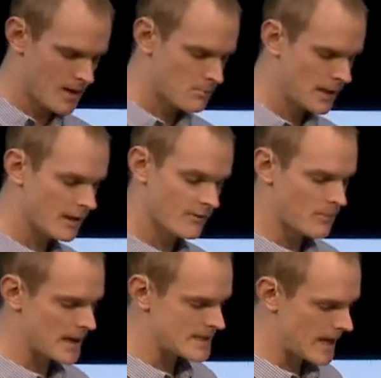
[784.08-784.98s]
Many of
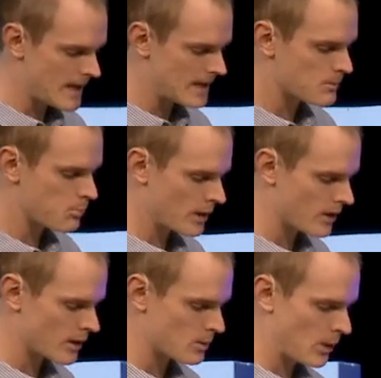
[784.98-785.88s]
my daily
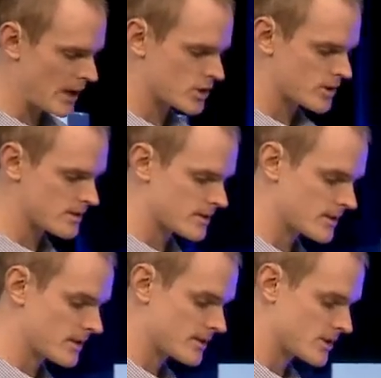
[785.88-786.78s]

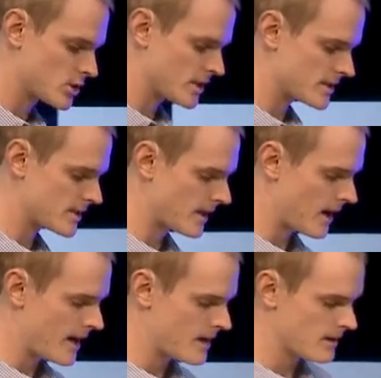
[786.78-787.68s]
preoccupations suggest that
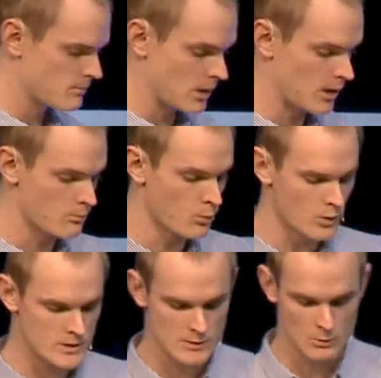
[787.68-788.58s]
I belong
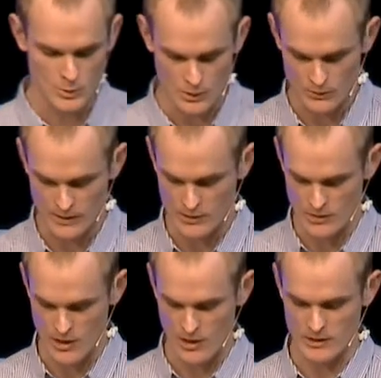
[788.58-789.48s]
more to the world than
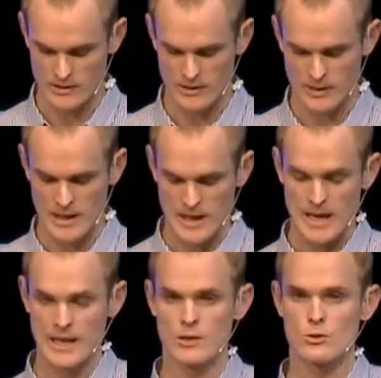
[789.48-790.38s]
God.
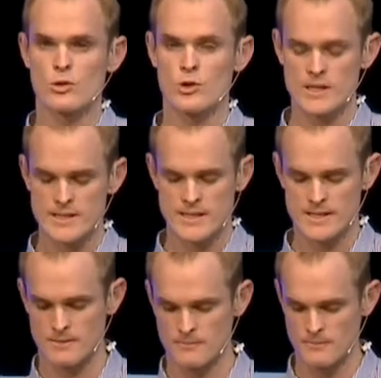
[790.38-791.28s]
A little
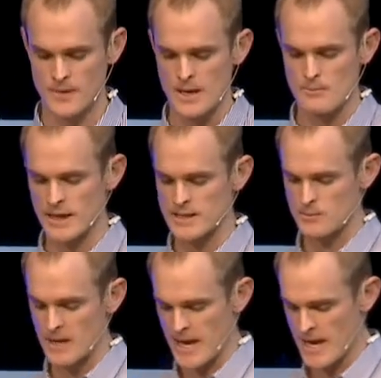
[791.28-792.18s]
criticism makes
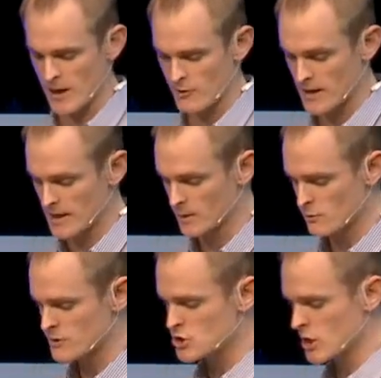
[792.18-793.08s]
me angry, a
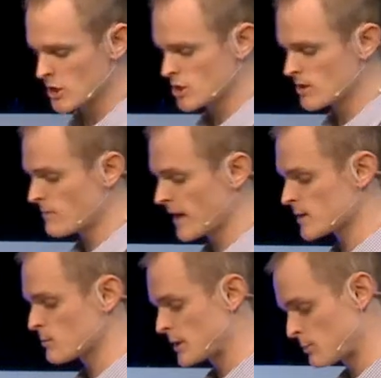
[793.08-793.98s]
little rejection
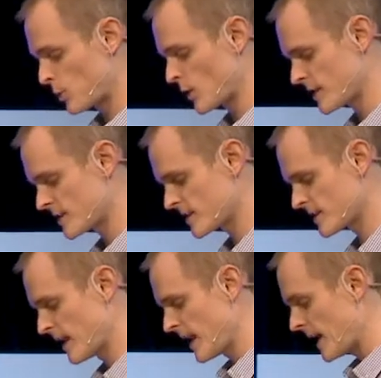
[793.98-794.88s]
makes me depressed,
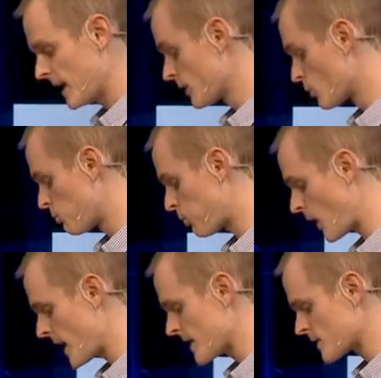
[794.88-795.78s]
a little
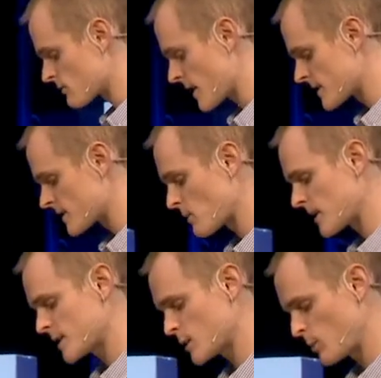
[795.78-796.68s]
praise raises my
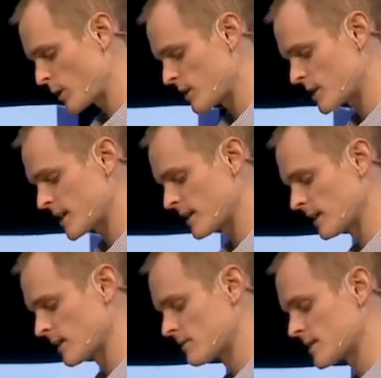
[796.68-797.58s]
spirits, and a
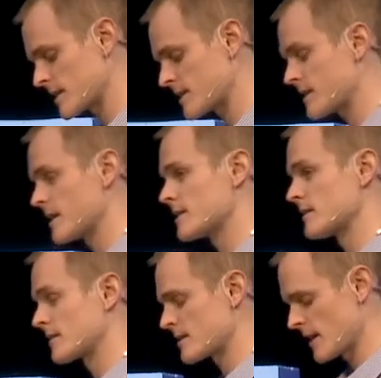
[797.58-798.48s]
little success
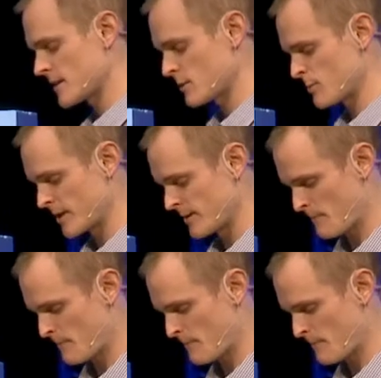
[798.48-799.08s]
excites me.